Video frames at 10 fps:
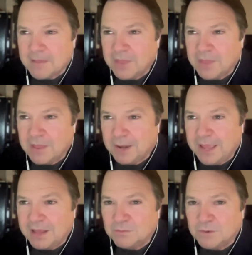And that
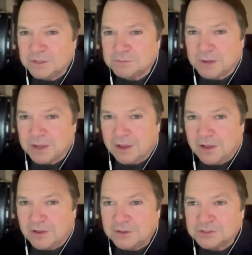plan was
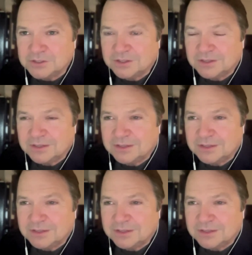because